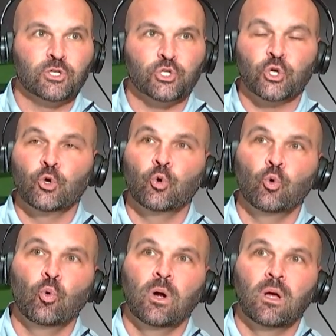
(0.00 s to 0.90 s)

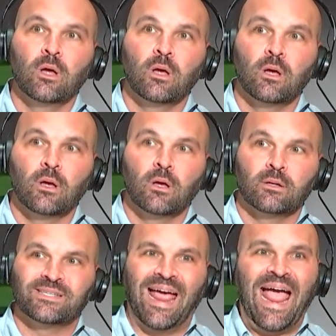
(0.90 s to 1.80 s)
to
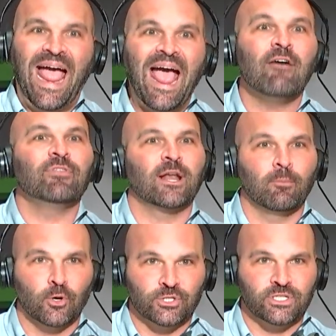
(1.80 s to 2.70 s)
have that
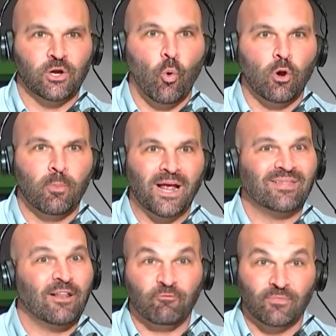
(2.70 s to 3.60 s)
emergency
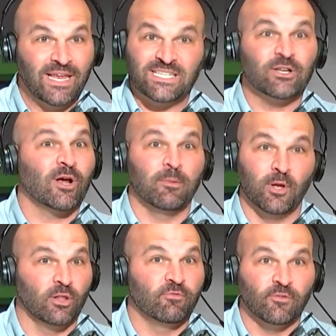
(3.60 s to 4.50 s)
quarterback, that he's still got to
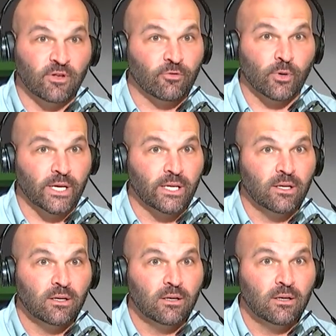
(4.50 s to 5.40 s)
be on the 53.
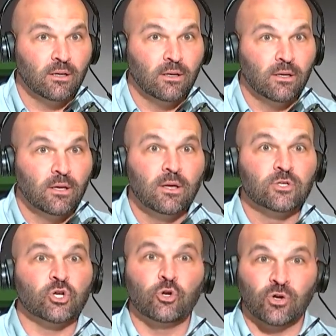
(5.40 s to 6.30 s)

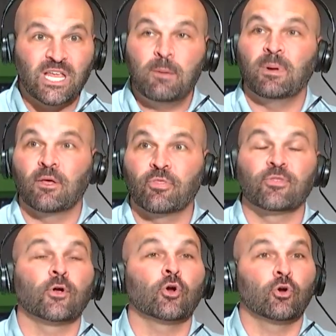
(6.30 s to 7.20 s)
So you're keeping a
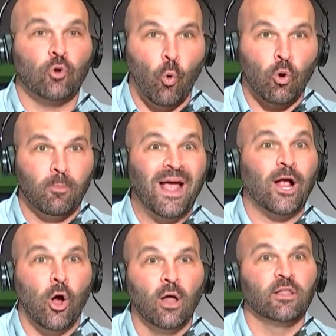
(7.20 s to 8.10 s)
third
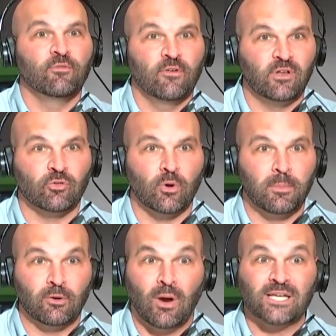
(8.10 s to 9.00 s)
quarterback on the
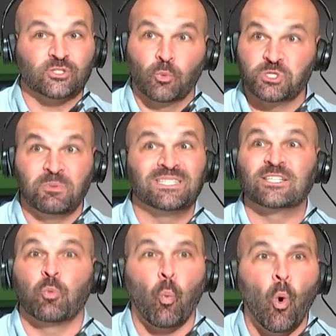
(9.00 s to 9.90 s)
53-man roster, which means
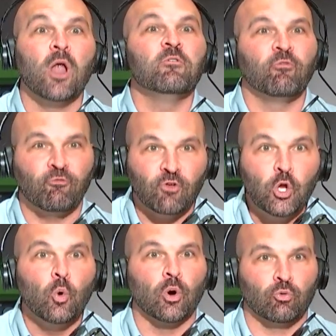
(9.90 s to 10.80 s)
that's one
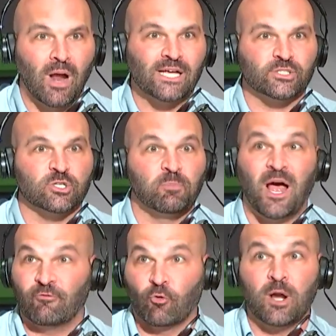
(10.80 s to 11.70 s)
fewer roster
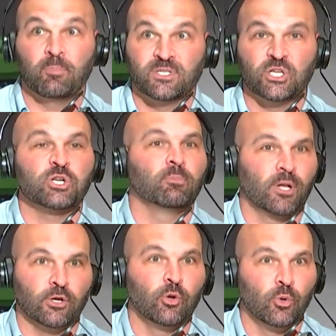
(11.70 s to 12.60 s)
spot for a position
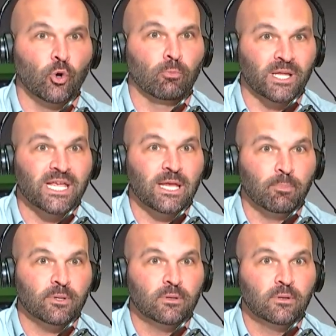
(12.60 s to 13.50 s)
player you would normally keep.